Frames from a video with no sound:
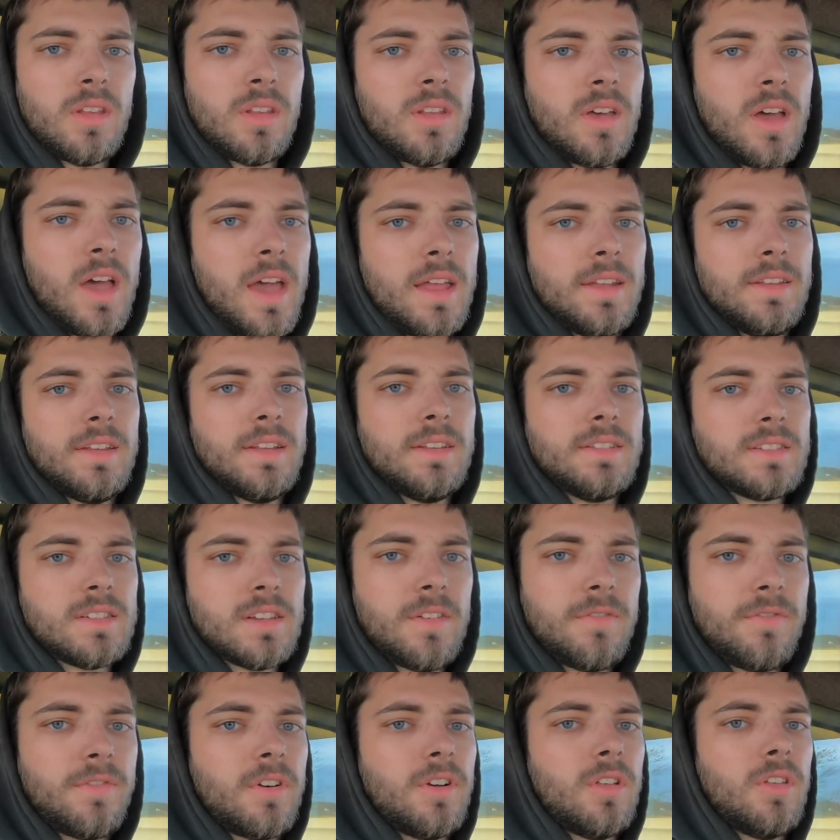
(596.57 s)
The head did
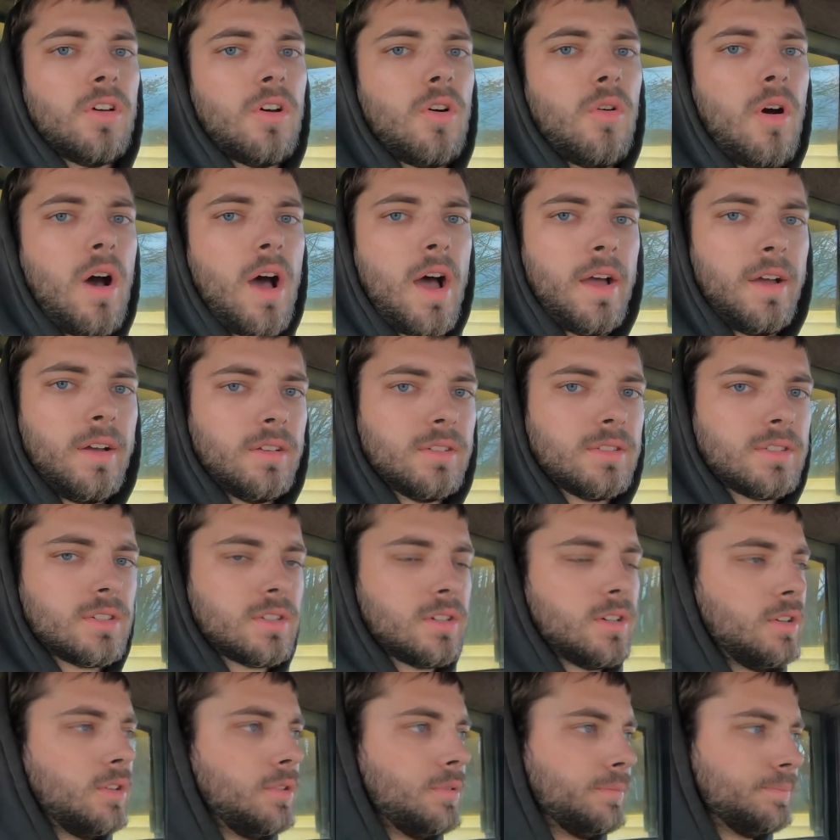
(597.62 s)
sit for a little while,
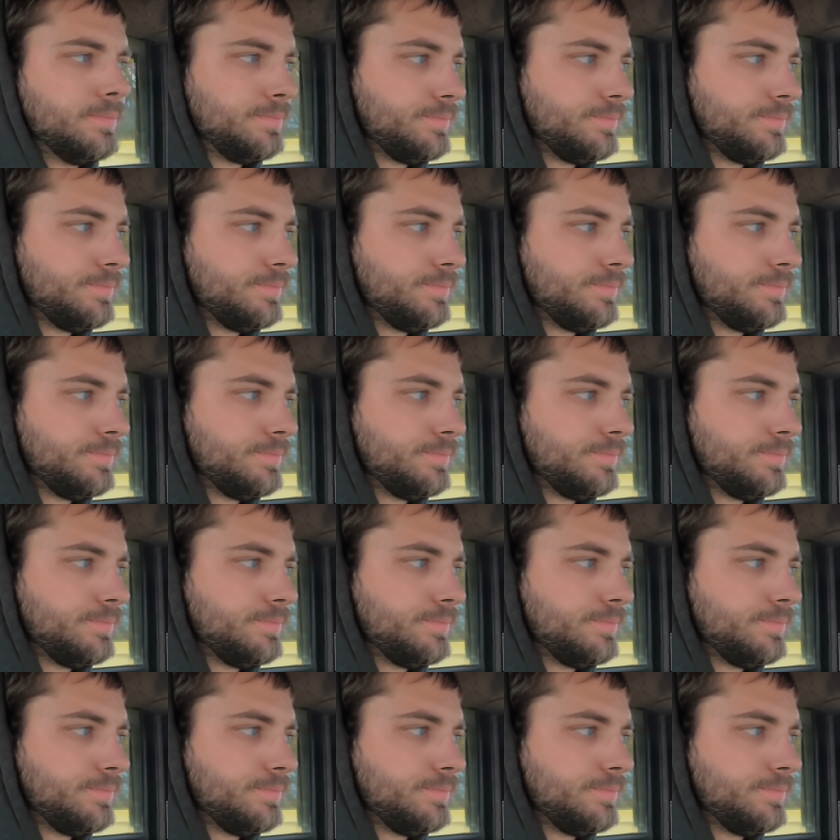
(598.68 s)
so